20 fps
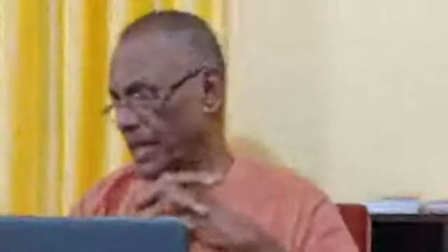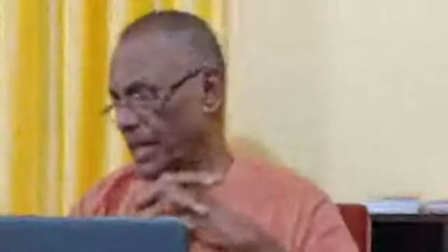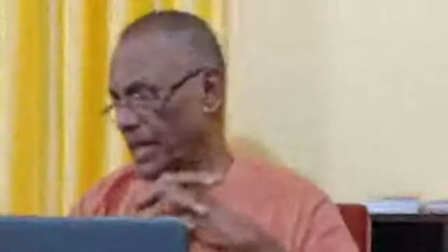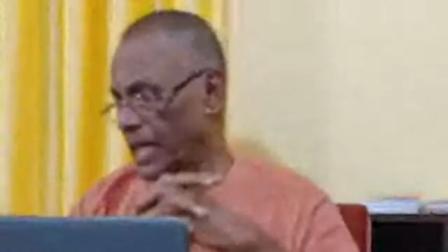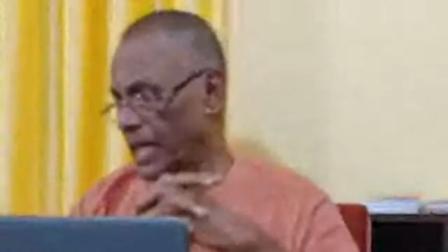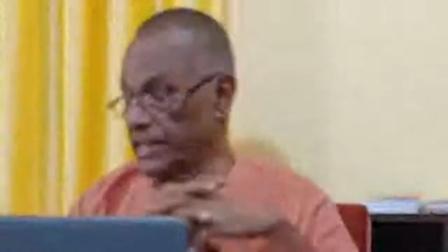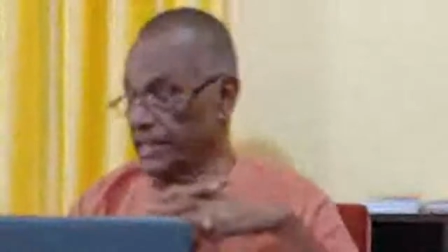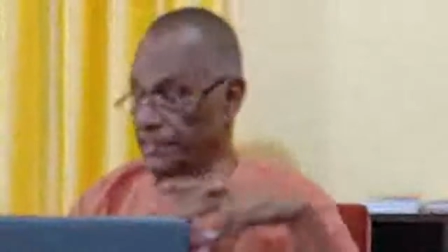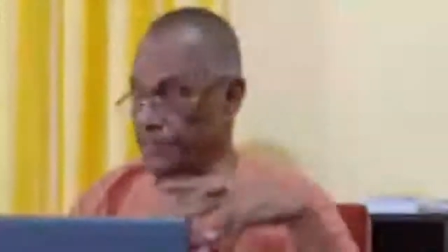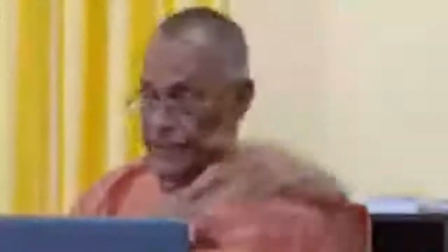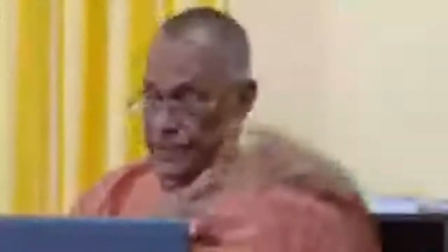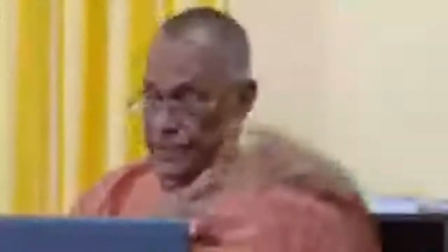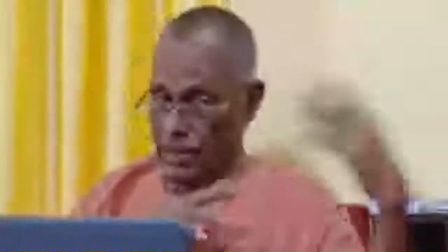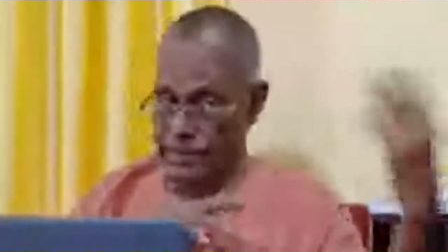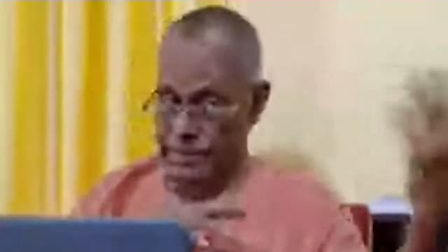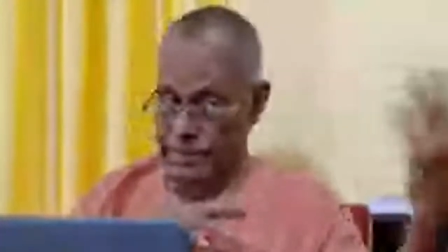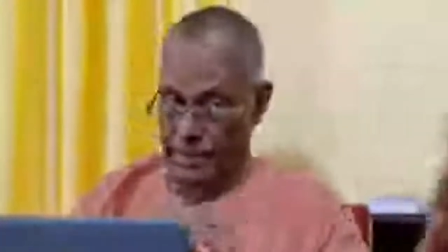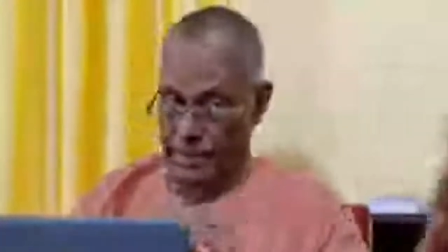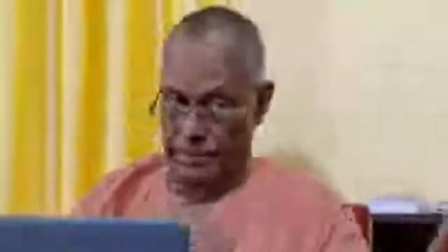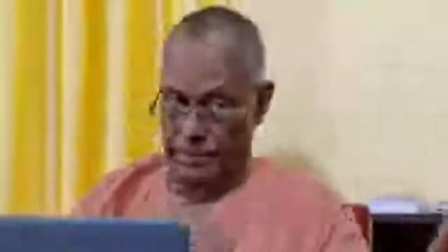And if at all
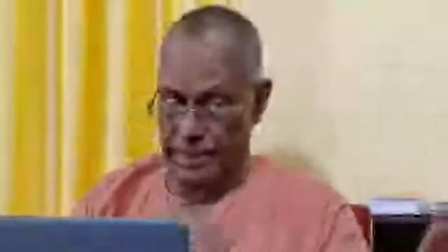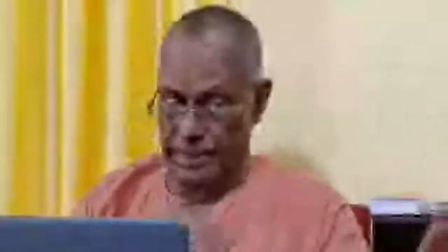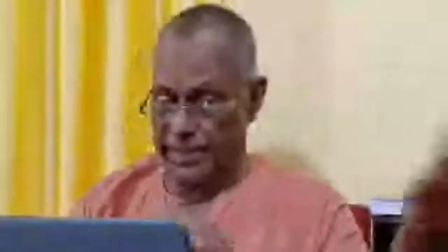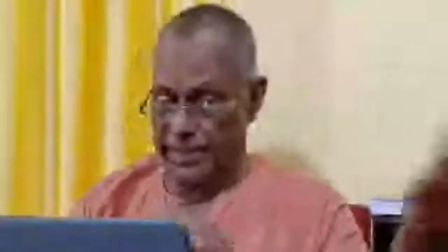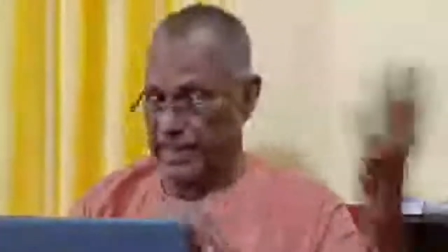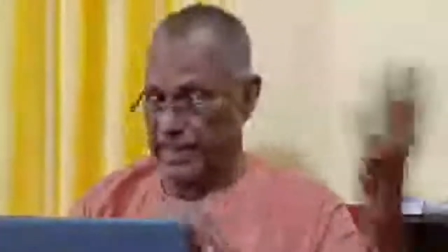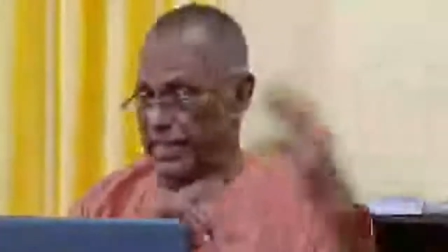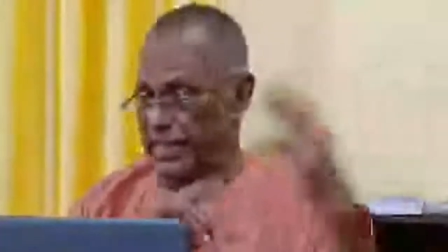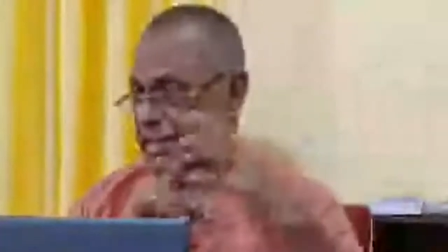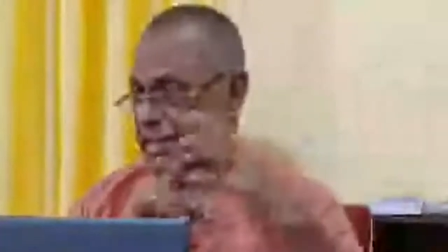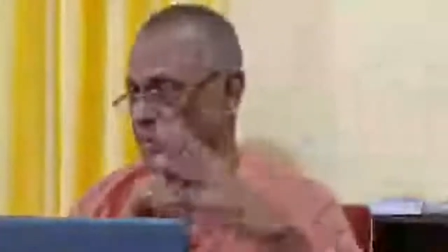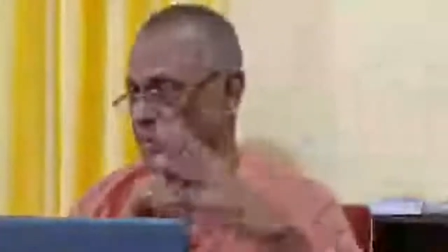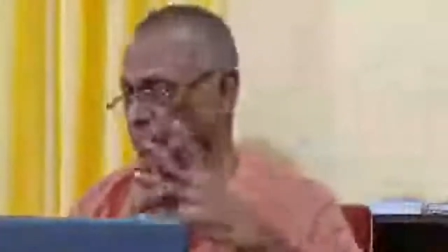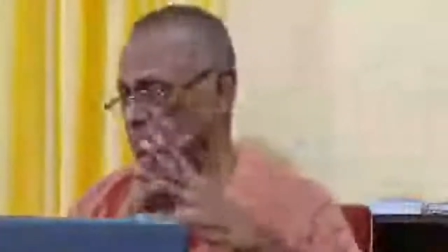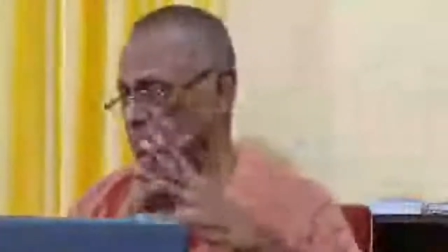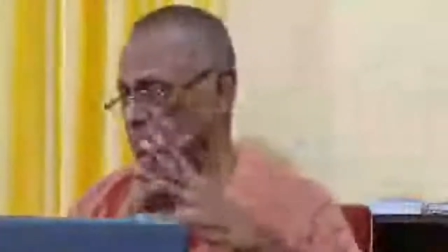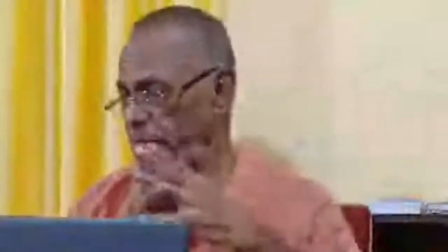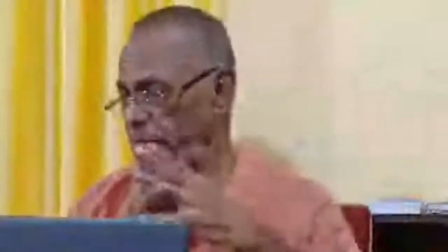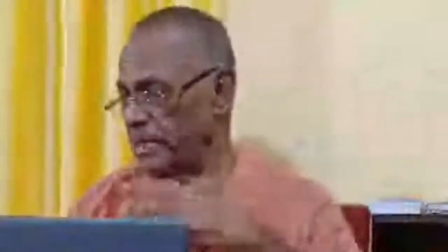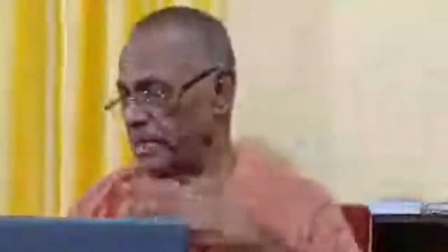somebody says about
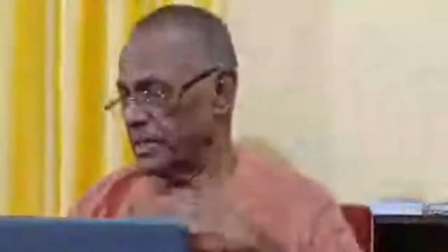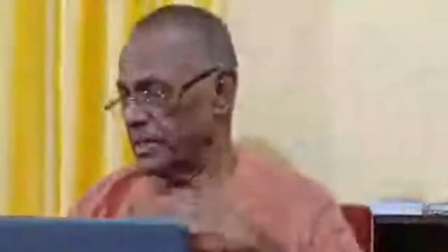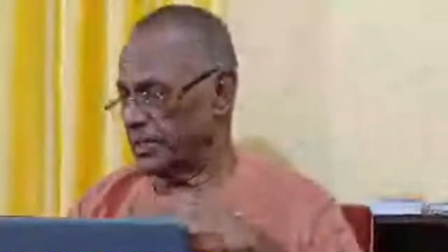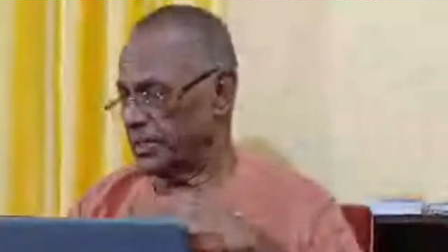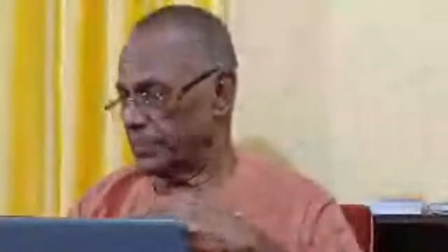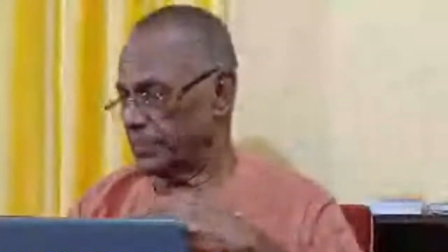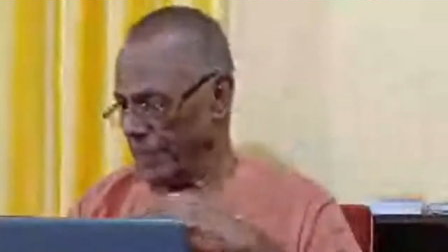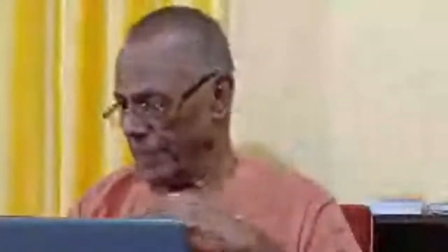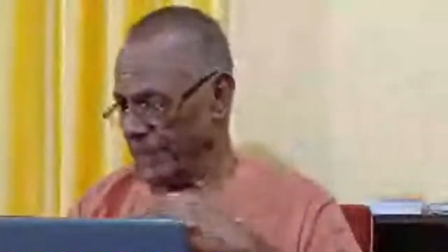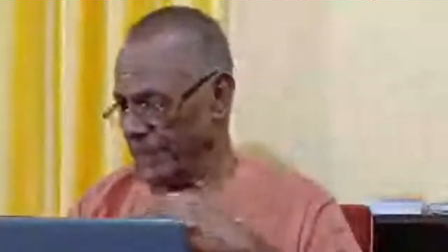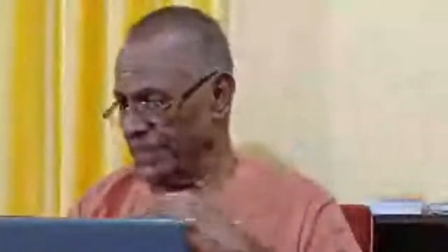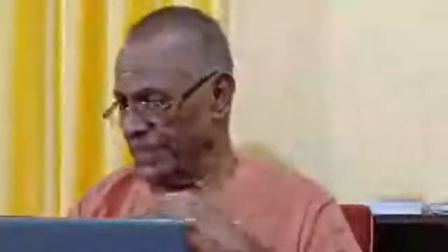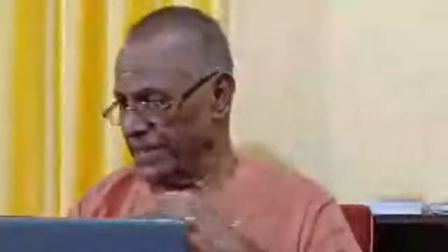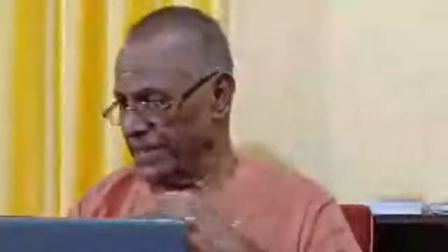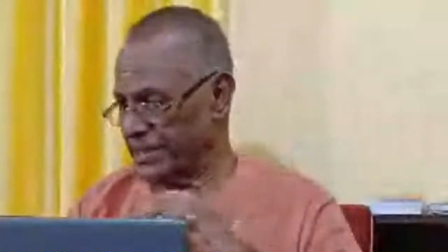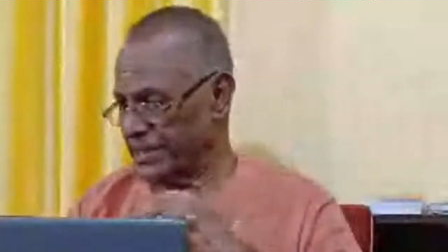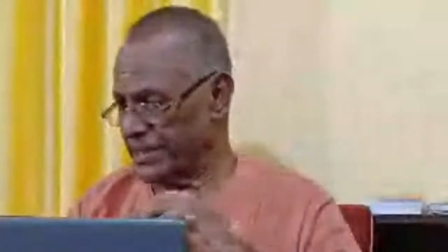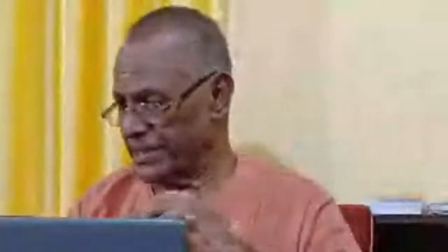the space,